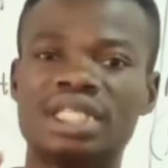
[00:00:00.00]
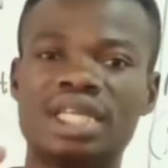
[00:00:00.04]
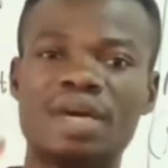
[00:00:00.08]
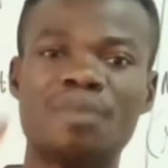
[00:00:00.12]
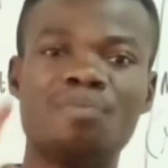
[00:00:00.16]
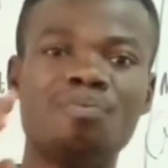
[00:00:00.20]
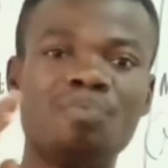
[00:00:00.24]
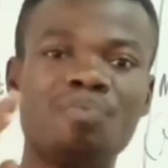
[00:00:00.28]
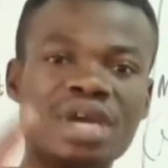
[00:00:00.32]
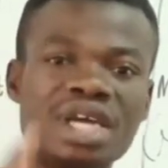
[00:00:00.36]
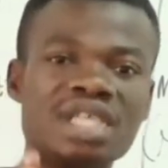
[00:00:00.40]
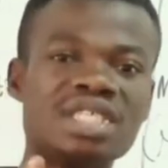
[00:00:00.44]

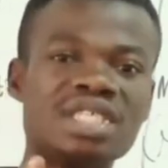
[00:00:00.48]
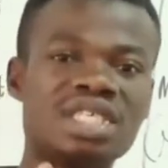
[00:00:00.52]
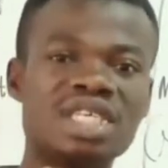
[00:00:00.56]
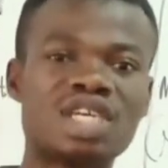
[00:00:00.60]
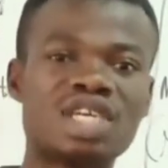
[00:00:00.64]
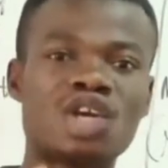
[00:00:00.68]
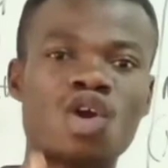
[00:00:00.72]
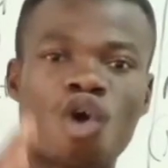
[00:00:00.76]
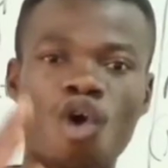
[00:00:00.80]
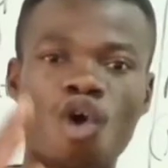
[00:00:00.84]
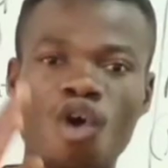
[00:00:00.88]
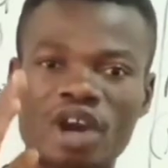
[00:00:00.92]
the
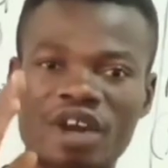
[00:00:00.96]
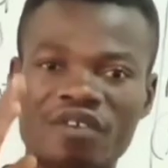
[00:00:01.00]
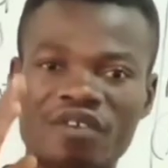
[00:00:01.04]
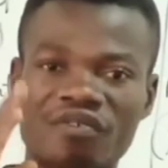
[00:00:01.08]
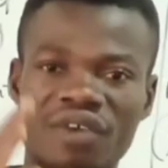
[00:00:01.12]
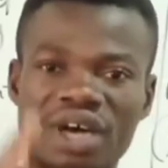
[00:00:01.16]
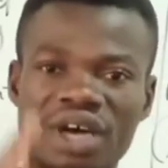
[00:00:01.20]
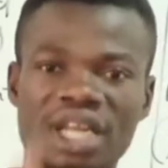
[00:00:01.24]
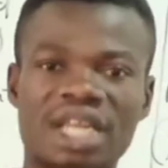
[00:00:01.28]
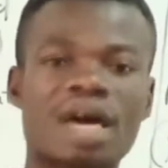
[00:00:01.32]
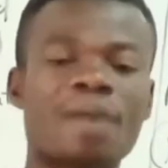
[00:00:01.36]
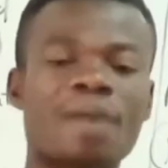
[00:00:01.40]
basic or the
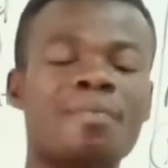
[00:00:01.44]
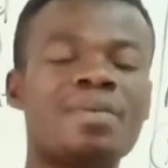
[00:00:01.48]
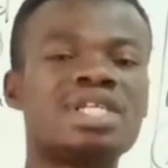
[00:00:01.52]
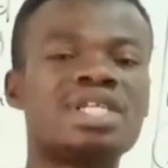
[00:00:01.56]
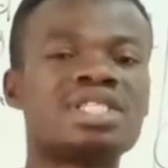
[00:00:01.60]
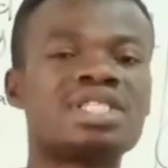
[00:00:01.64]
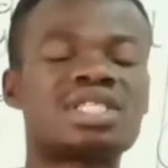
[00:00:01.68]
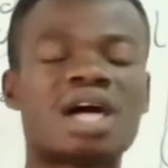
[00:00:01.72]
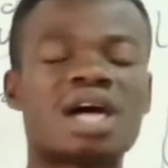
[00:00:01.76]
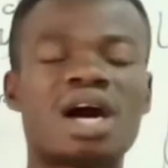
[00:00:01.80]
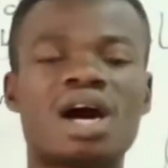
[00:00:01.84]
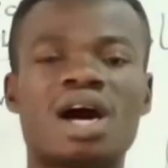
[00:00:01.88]

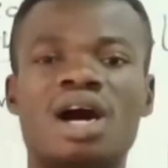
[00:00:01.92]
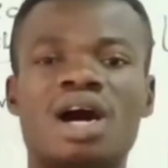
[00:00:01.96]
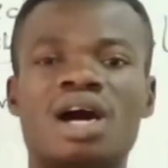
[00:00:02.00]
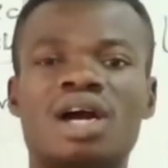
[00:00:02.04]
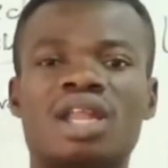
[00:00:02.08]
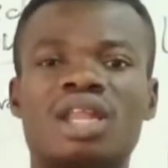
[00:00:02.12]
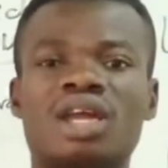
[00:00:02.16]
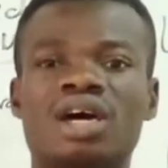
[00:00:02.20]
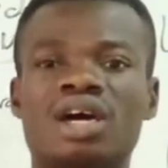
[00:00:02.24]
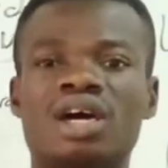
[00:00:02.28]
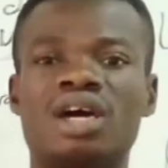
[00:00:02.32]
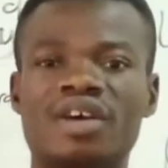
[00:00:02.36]

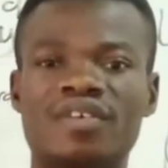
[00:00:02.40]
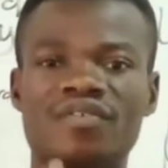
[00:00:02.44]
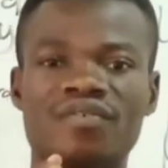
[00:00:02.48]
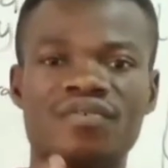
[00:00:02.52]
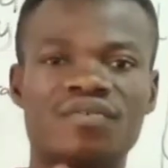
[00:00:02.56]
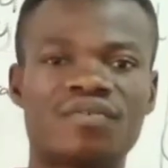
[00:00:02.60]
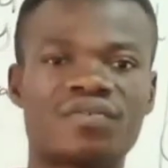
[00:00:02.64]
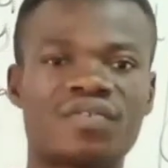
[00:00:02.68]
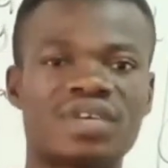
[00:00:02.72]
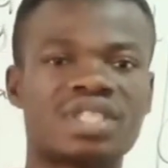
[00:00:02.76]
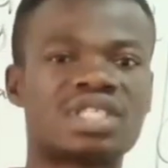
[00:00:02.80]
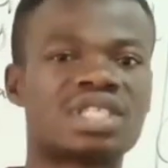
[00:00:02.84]
fundamental
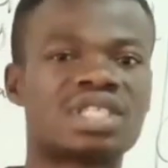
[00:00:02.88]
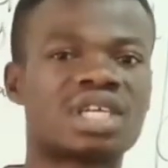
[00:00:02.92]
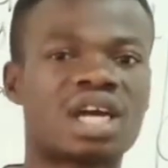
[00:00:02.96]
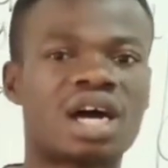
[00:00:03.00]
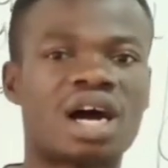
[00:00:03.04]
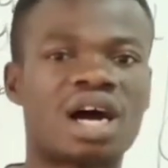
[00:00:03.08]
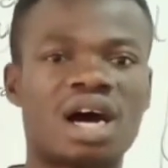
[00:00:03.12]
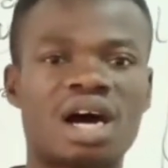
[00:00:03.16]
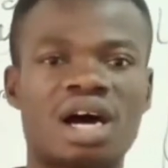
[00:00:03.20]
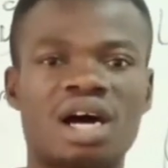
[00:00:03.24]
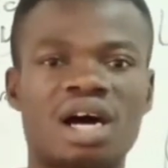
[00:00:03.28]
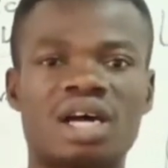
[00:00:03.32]

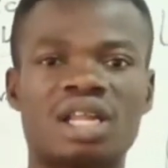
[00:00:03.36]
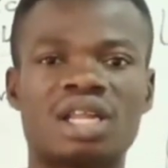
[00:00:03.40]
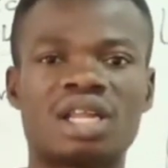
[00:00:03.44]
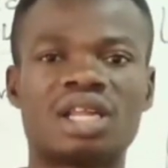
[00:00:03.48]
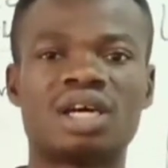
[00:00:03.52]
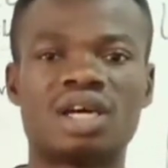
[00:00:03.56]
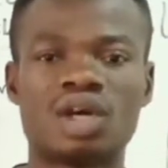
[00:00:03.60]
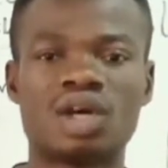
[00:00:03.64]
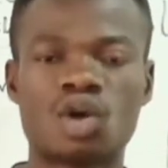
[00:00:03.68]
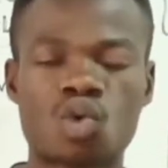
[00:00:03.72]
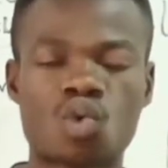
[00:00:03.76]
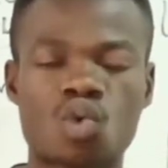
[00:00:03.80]

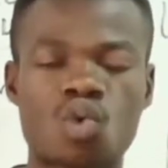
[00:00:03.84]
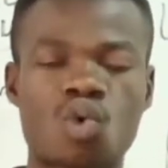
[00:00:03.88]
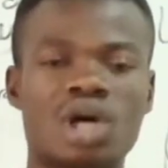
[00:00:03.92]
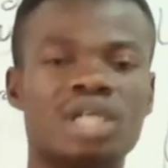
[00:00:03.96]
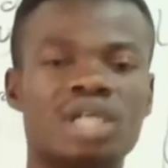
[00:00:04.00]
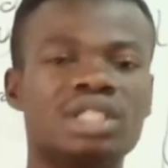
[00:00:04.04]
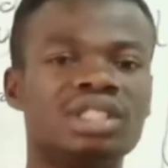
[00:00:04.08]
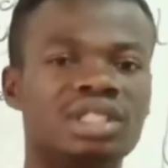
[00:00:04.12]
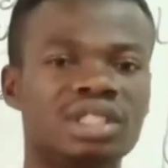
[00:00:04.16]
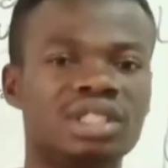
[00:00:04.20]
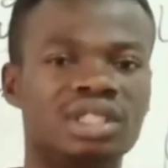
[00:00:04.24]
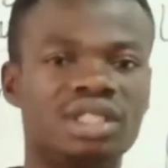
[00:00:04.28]
physical
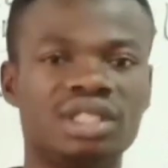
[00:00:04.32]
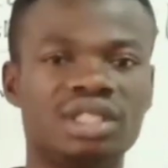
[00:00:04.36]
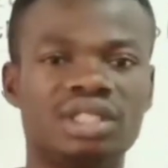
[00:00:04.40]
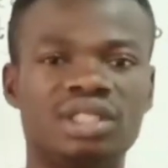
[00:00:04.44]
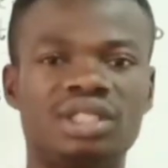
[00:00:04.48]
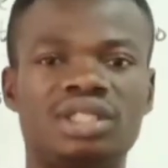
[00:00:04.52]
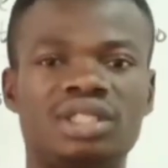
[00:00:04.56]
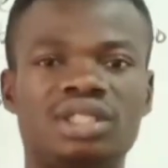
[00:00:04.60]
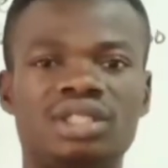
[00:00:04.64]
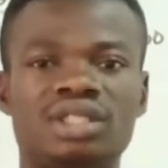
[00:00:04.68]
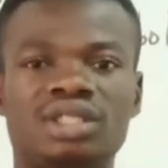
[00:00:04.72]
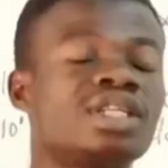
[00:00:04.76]

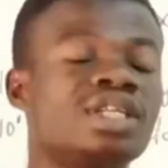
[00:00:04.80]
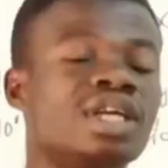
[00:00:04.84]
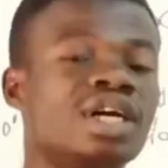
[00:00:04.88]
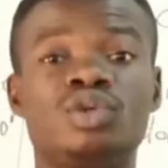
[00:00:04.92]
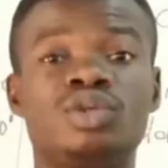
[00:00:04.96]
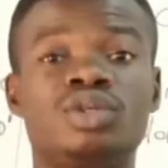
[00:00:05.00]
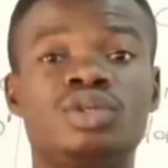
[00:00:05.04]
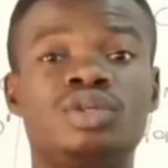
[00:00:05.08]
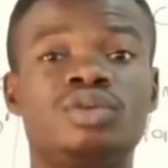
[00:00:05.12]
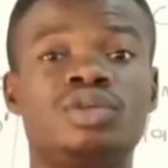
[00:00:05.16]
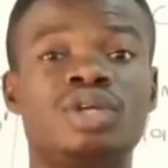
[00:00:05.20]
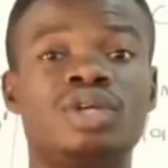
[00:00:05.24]
quantities.
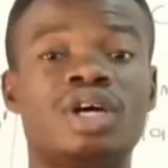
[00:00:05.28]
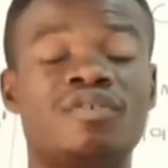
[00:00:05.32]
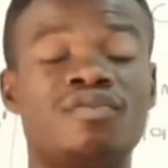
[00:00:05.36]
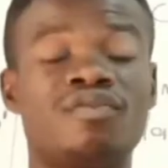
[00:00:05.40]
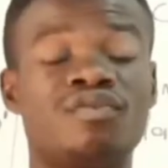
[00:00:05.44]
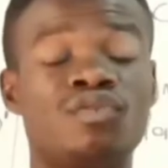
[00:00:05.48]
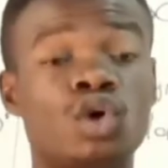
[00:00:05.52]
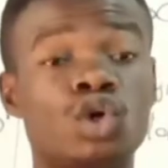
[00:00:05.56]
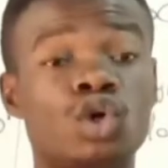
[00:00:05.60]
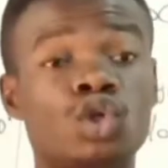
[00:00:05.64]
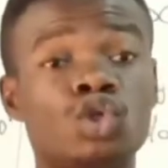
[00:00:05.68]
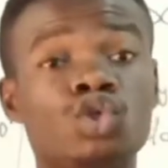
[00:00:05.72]
That we
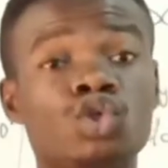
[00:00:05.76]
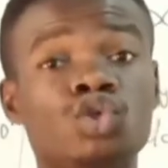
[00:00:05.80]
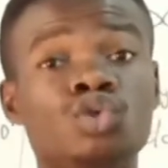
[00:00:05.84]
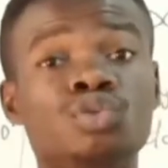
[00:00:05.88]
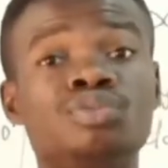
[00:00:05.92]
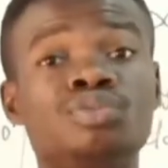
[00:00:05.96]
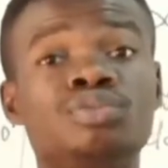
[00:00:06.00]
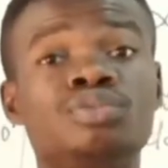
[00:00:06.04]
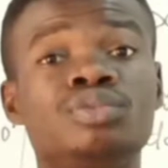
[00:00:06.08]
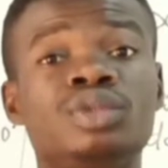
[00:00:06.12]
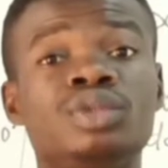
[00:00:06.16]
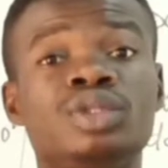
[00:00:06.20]
have
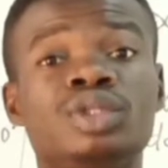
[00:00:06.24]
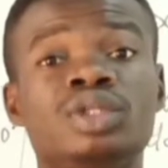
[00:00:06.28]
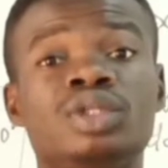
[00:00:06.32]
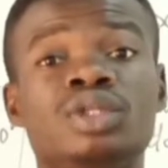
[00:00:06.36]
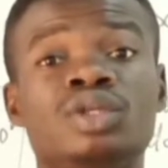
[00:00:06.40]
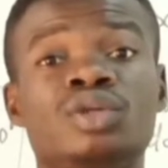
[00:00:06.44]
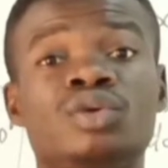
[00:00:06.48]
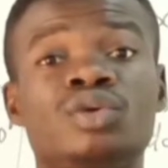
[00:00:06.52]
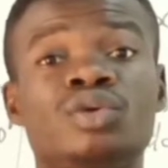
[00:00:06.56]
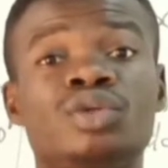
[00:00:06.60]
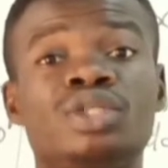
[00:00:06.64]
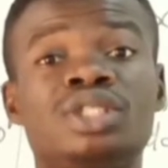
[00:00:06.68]
volume,
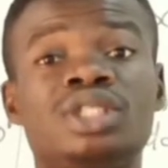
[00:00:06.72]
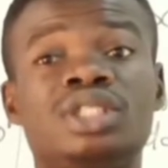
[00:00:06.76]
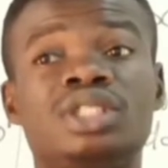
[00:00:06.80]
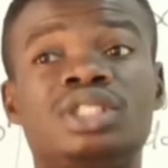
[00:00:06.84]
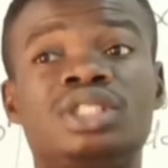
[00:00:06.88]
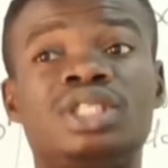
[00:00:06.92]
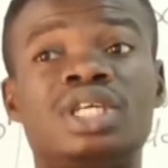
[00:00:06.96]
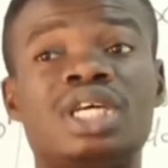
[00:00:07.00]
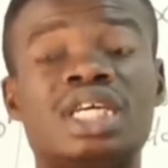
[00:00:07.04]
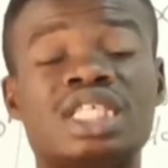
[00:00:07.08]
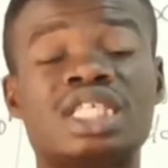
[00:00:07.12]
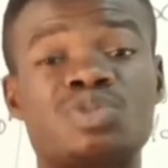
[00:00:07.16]
which
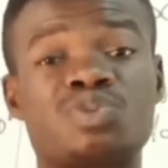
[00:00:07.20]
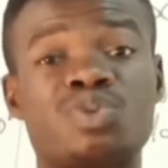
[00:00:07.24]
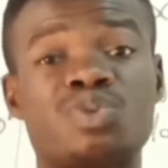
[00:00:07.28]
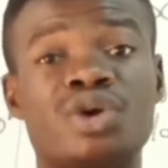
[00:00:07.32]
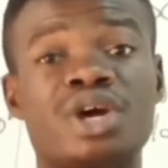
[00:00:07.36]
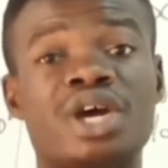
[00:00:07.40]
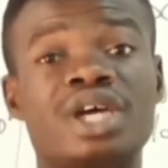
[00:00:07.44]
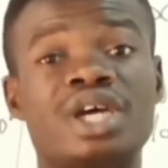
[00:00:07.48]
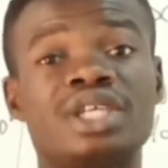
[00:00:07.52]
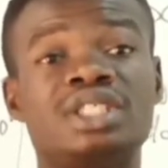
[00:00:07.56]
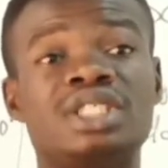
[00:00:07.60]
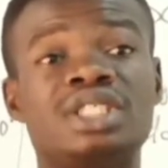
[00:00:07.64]
is
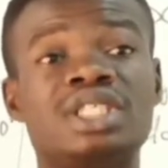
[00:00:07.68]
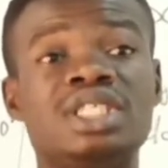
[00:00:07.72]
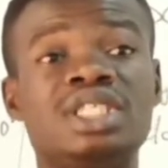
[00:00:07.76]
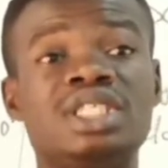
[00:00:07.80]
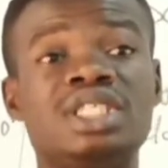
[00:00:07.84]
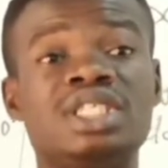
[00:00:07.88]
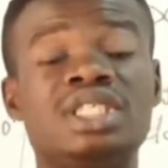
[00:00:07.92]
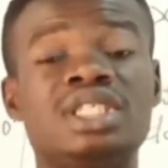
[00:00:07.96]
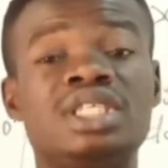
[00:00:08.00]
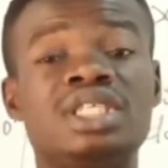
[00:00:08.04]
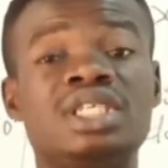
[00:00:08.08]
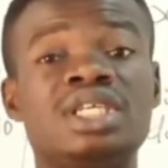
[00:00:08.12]
expressed
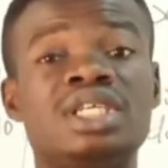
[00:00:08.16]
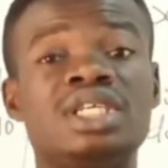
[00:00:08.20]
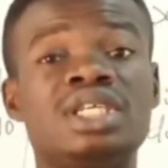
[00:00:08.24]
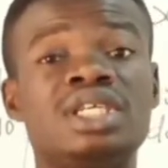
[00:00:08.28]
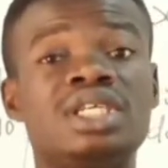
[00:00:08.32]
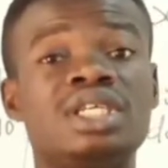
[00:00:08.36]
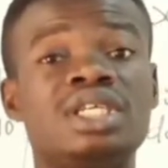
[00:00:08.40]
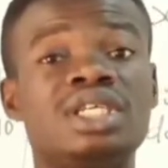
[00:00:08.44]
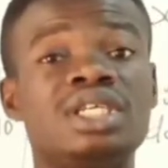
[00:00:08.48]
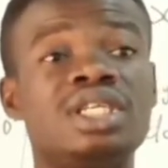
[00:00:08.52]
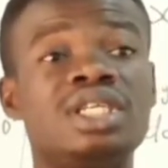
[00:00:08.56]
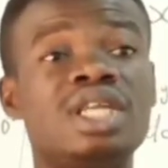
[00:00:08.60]
in
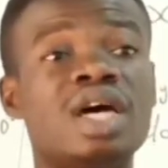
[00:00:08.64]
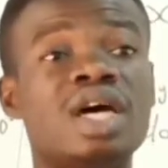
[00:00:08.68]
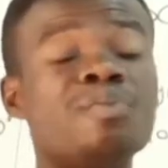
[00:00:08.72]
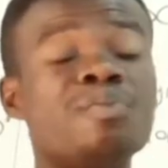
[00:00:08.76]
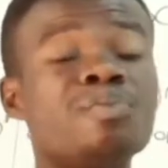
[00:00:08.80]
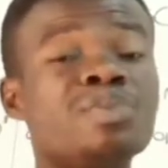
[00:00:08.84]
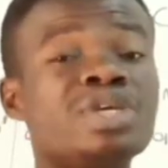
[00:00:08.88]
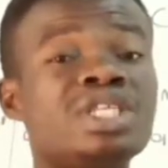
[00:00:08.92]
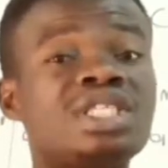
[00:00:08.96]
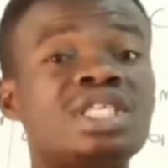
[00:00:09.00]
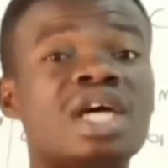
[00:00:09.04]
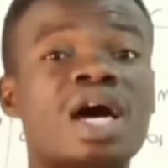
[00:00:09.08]

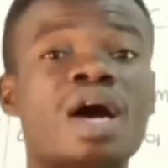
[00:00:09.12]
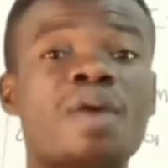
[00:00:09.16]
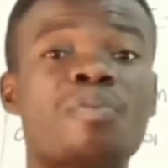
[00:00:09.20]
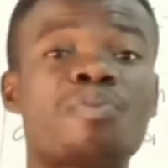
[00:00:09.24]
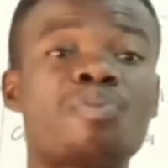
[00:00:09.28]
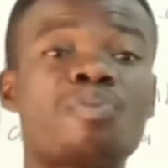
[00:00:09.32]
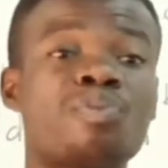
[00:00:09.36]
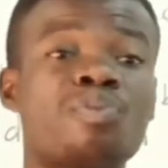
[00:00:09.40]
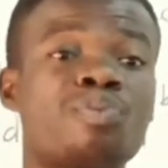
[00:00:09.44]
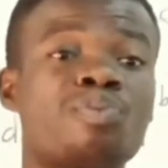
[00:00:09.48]
either meter